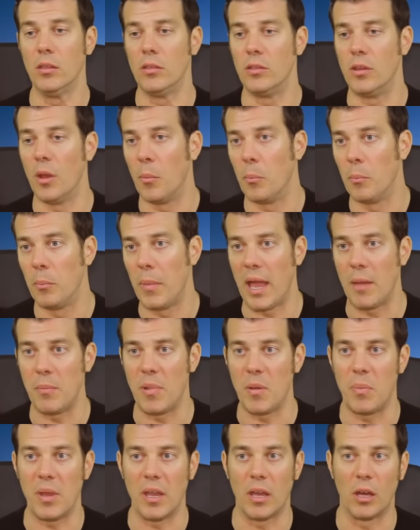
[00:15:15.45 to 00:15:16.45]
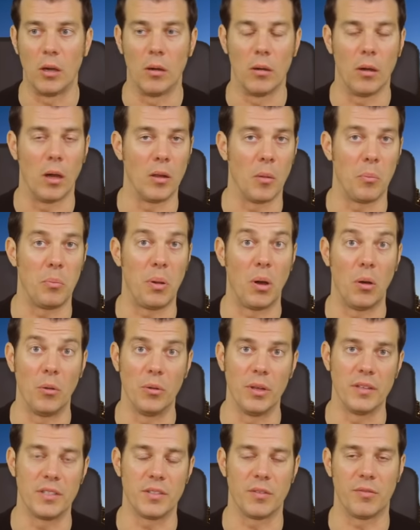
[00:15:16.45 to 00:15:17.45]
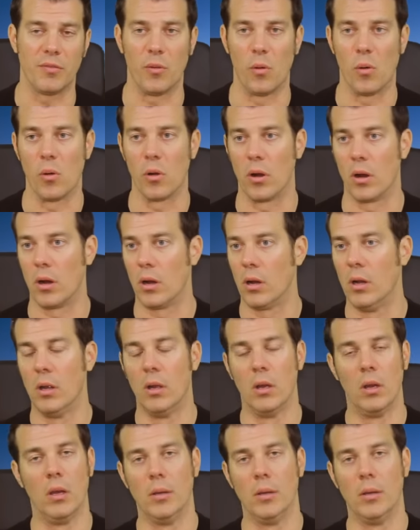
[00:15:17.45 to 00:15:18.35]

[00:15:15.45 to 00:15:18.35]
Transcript: There'll maybe be an opponent for,